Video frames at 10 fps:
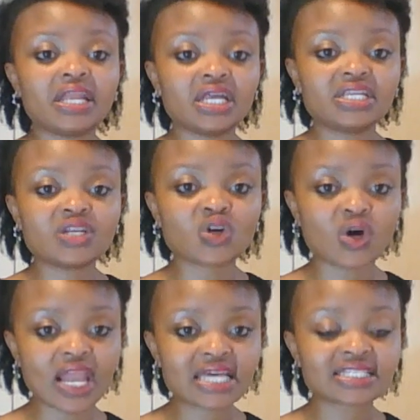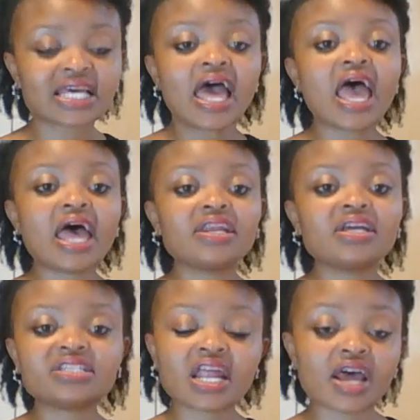Canadian dollars. And
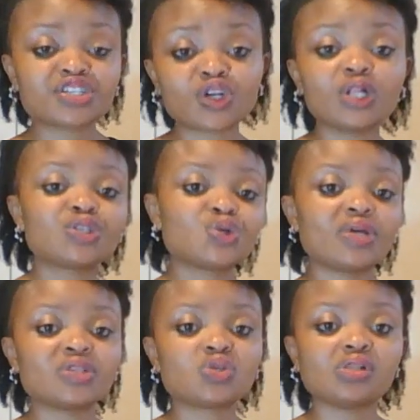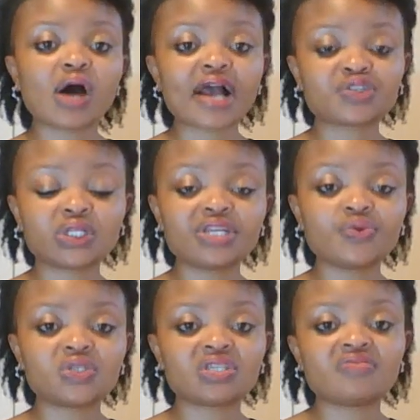international students will actually
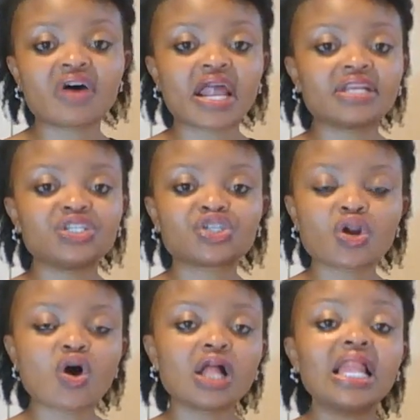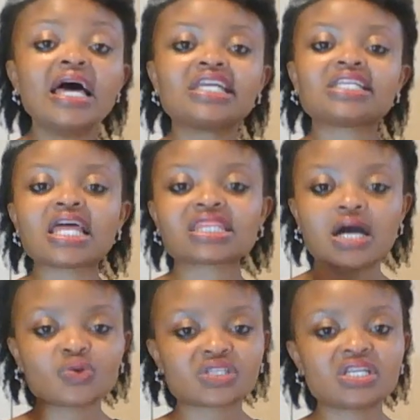receive an additional
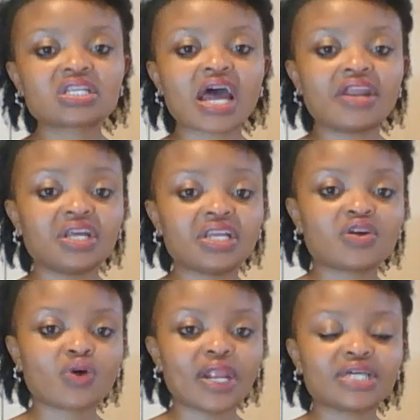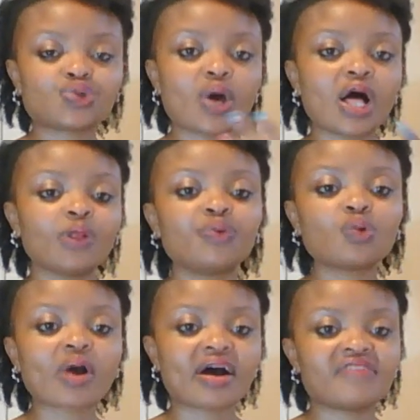10,000 Canadian dollars to help
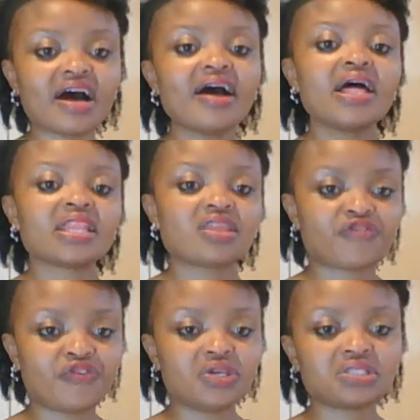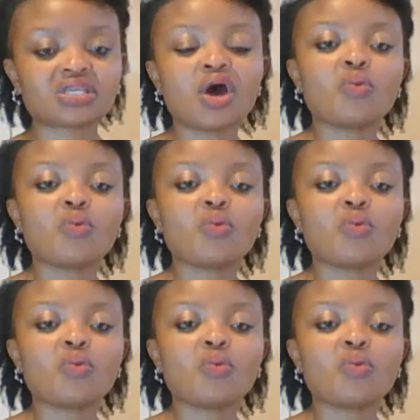you cover the fees.